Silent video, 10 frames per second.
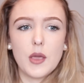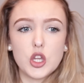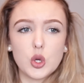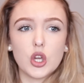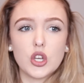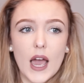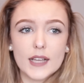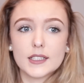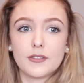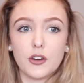You can
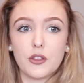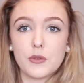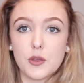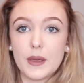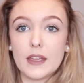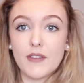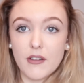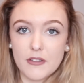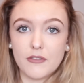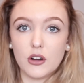ask for them to be
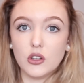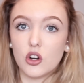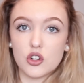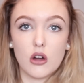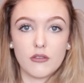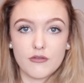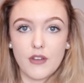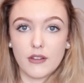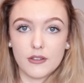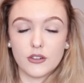very full or not
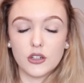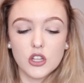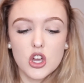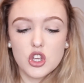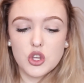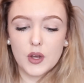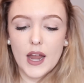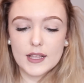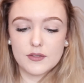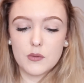very full. You
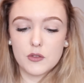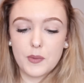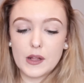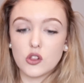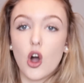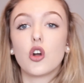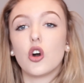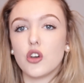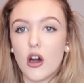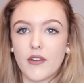can ask them to be long
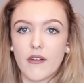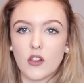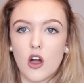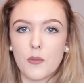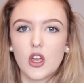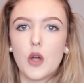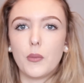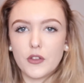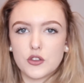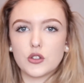or not very long,
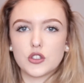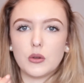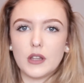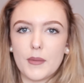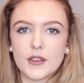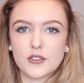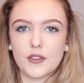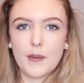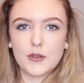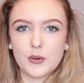but there's also limits
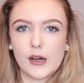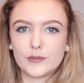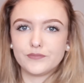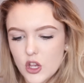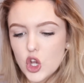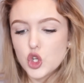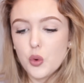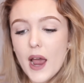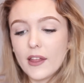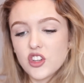to them as well.
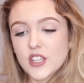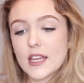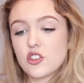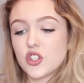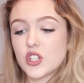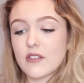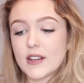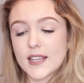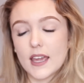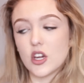Do eyelash extensions
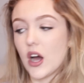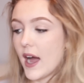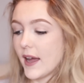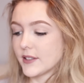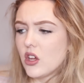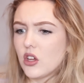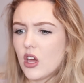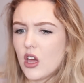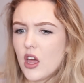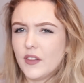irritate your eyes?
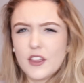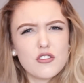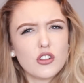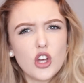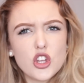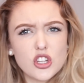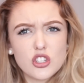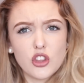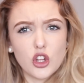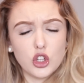Unless you're allergic
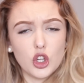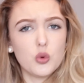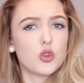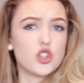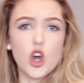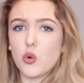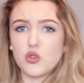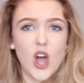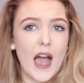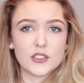to the glue,
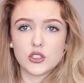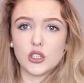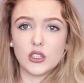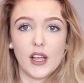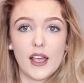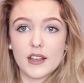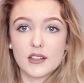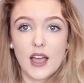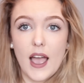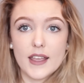no, not at all.
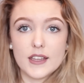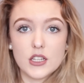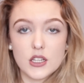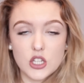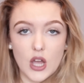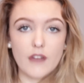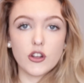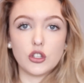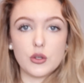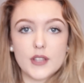Like, you
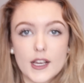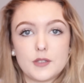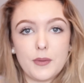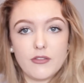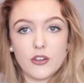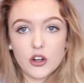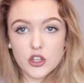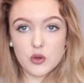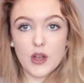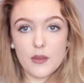have a glue test
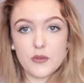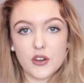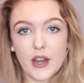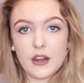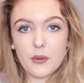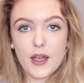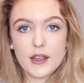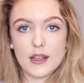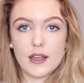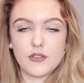before you get them done
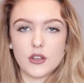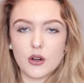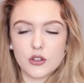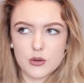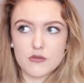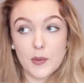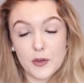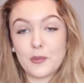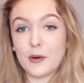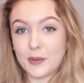anyway, if you go to a
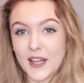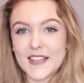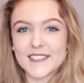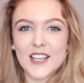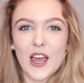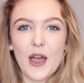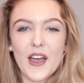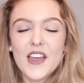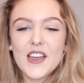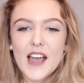reputable place.
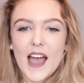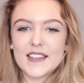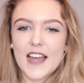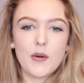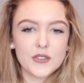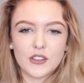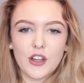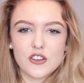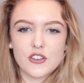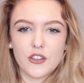And I wasn't
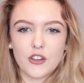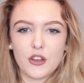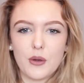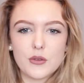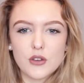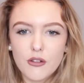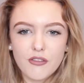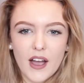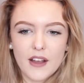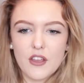allergic to the glue, it was all
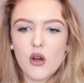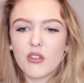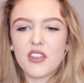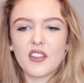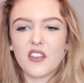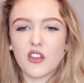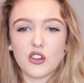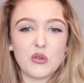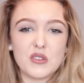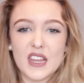fine. The only thing that the
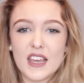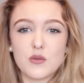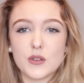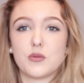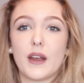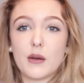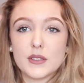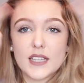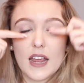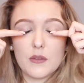glue did was when I
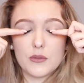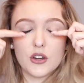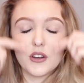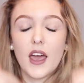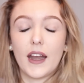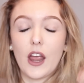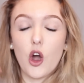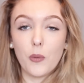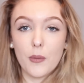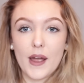was getting them done and I
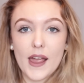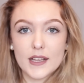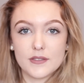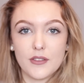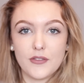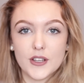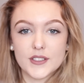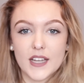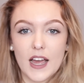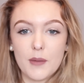opened my eyes for the
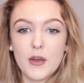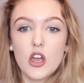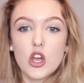first time,